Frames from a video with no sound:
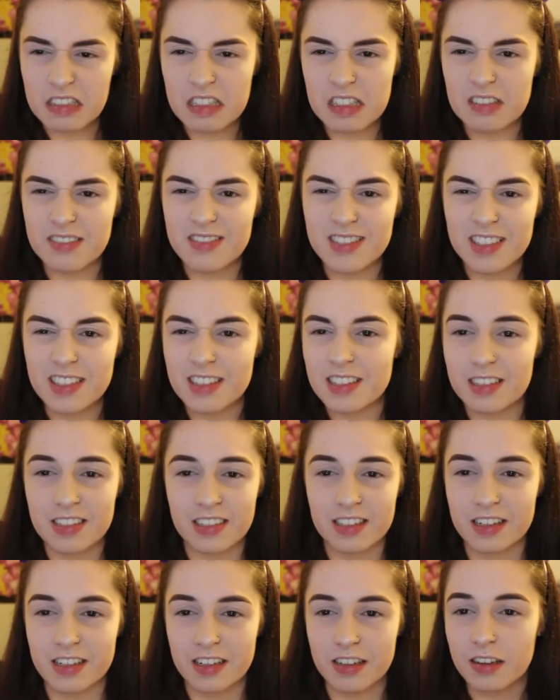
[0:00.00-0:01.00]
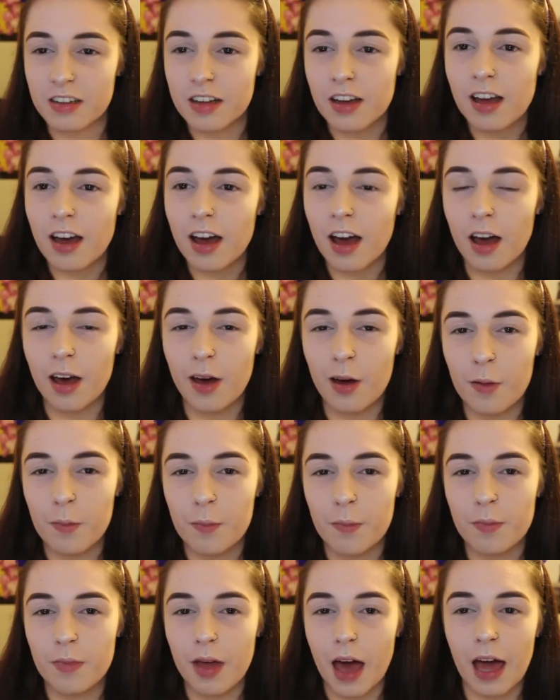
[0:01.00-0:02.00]
Silvers? I don't
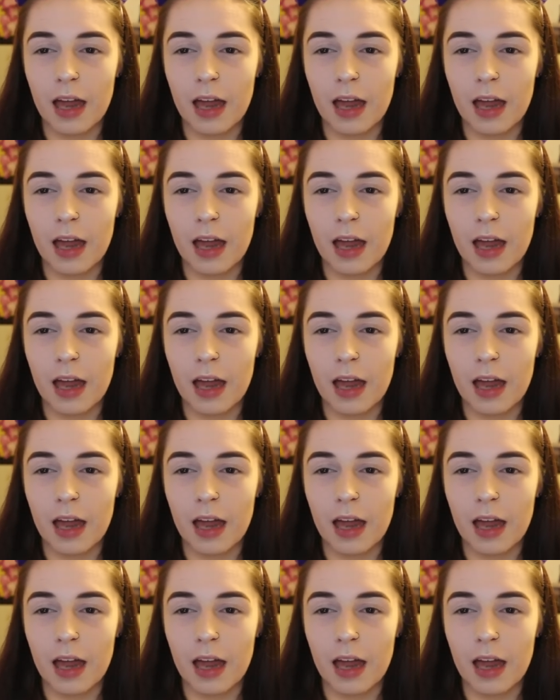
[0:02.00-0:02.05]
know.